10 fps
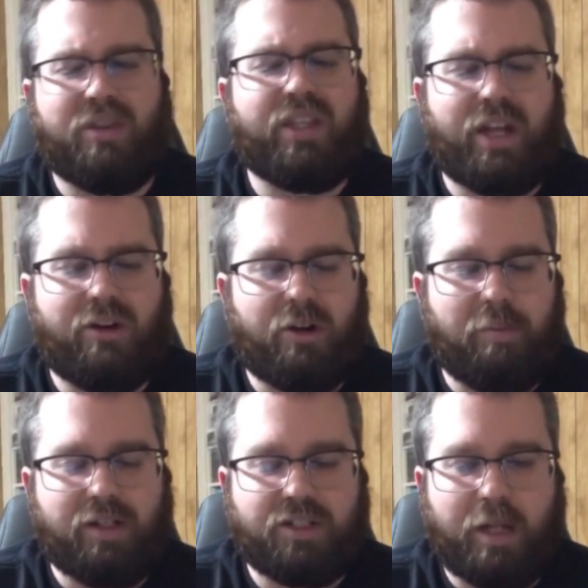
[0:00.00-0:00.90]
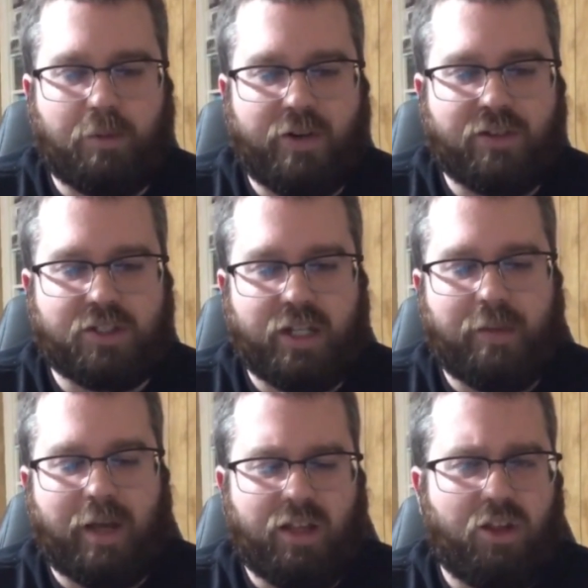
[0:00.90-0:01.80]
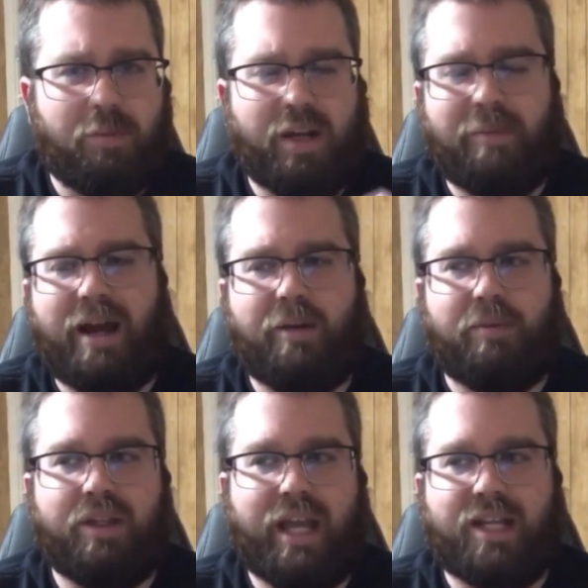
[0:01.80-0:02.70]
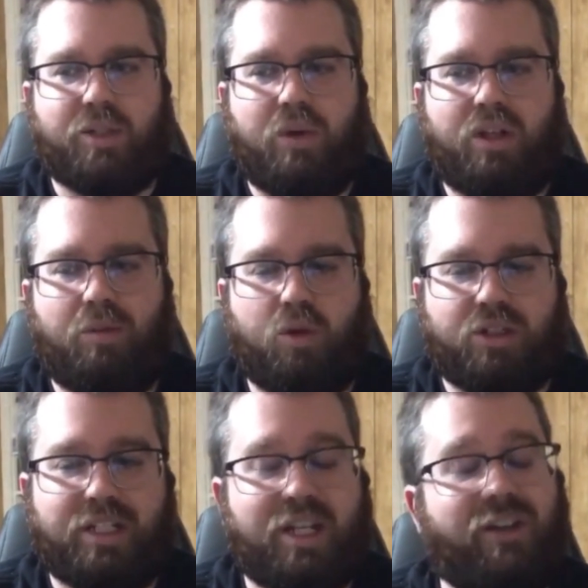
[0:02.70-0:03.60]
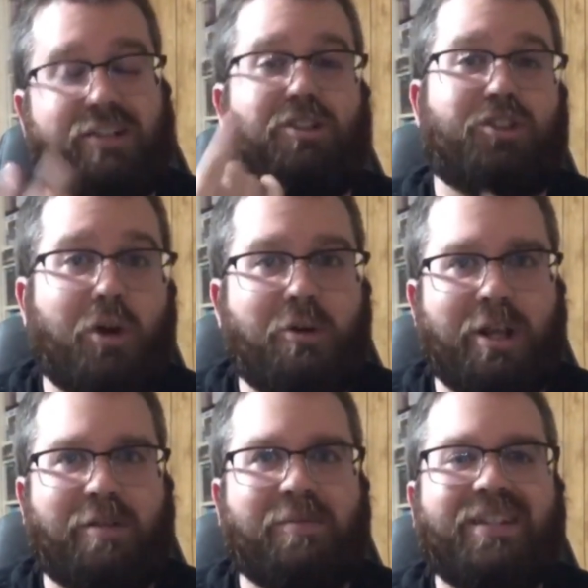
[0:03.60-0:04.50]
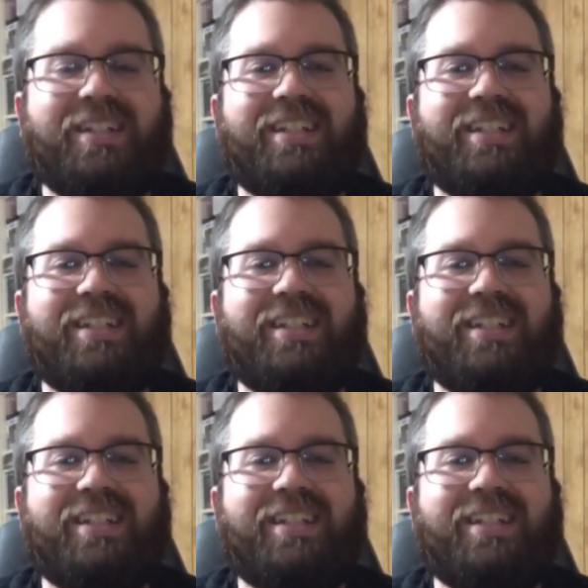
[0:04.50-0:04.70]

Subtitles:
I think they already mentioned that previously, about a little bit about it, but they actually went in a little more detail and actually showed him